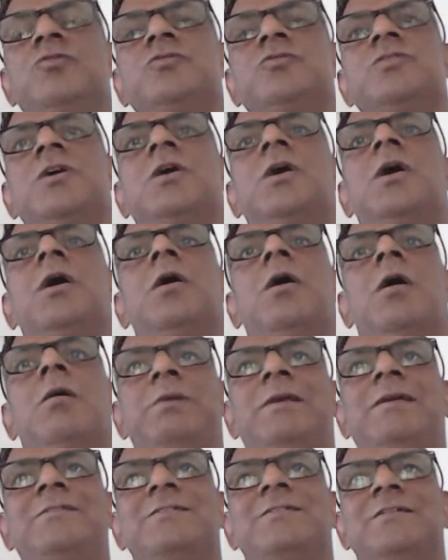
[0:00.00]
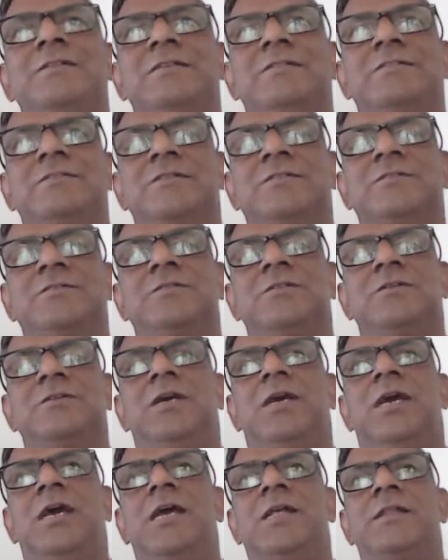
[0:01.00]
use complete sentences.
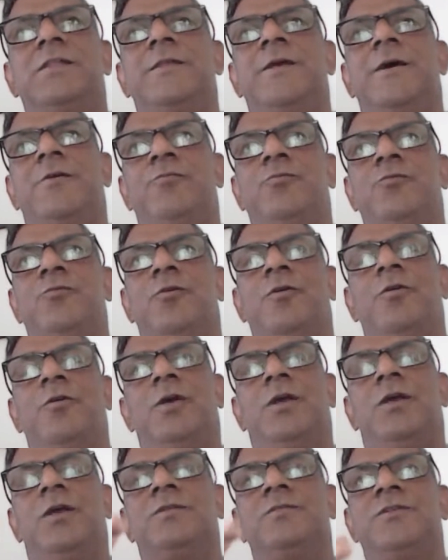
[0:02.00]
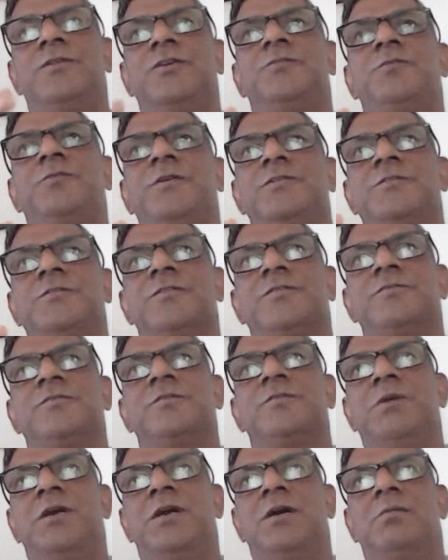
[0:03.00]
And therefore, these
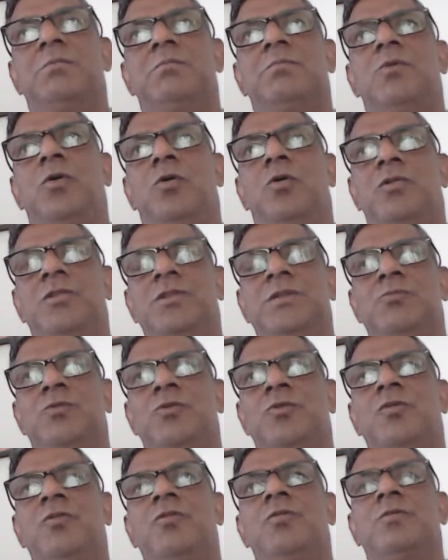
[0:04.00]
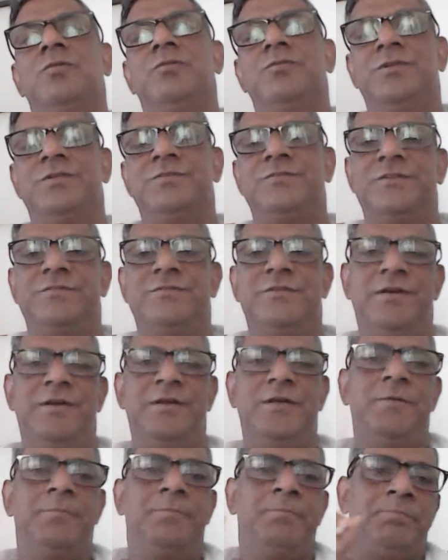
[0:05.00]
features become all the more
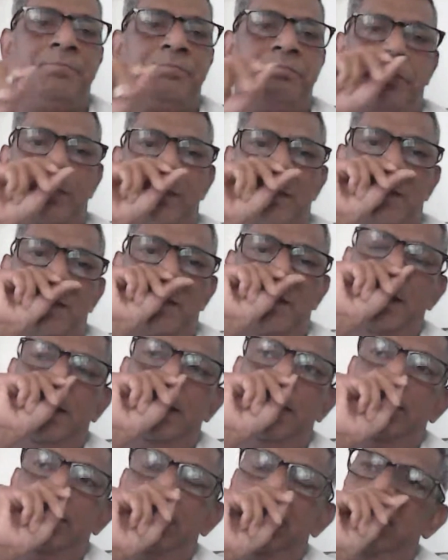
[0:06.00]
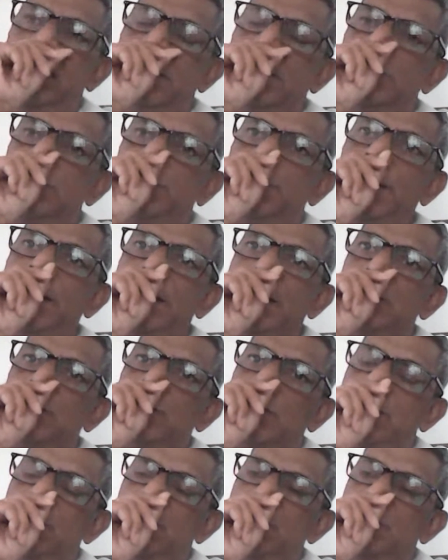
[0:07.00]
necessary. In
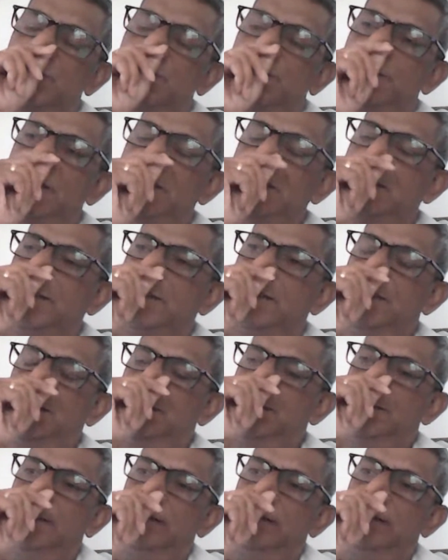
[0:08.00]
speech, when we speak